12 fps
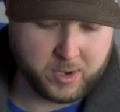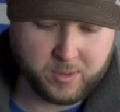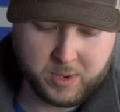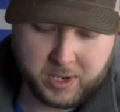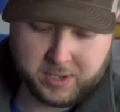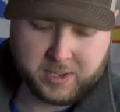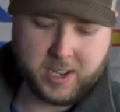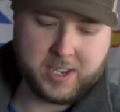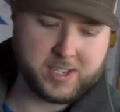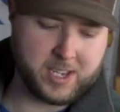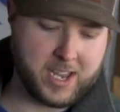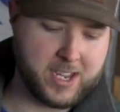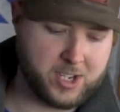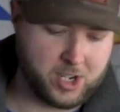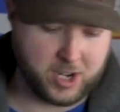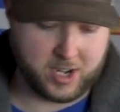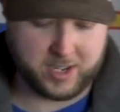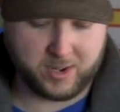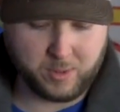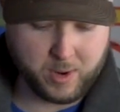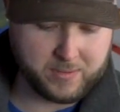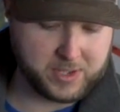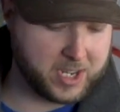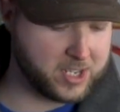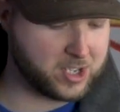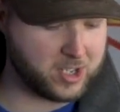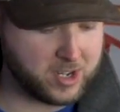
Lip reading: a real nice edge on your wife's kitchen